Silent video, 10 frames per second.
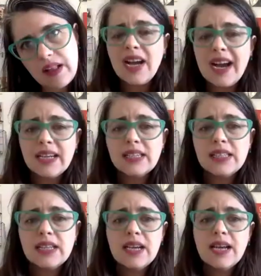and
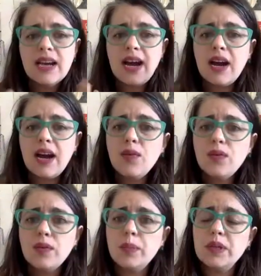how
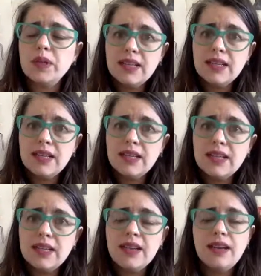their
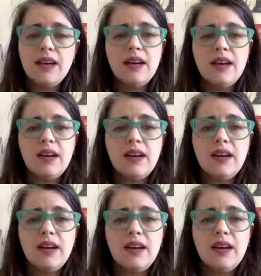personalities
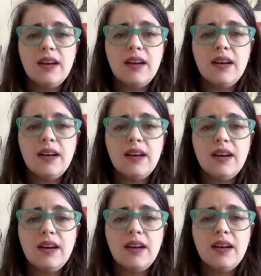
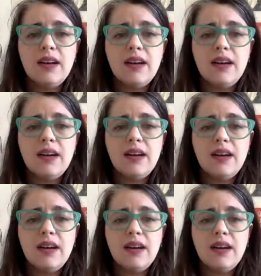grow and
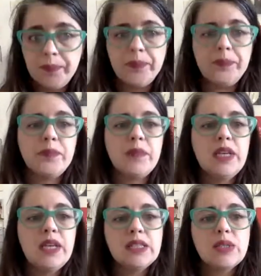form.
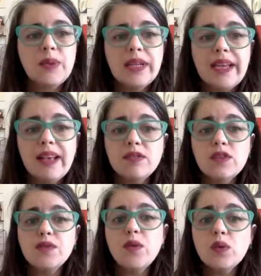So it
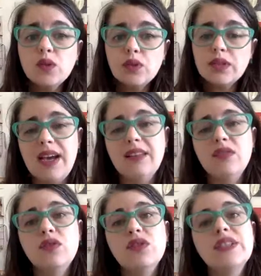helps foster
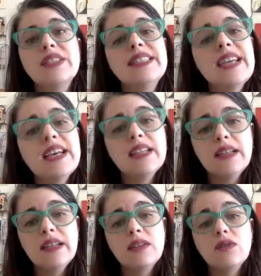empathy,
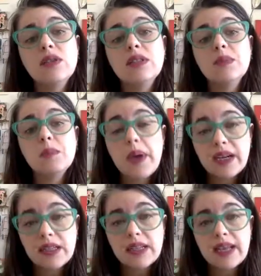
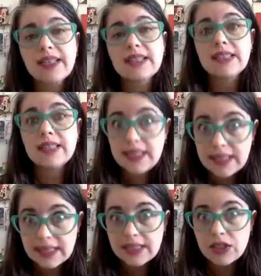understanding, respect,
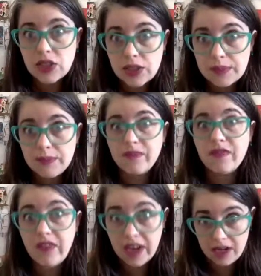and
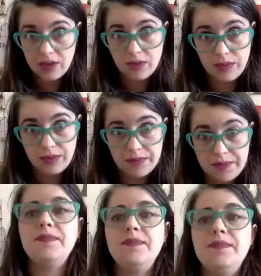citizenship values.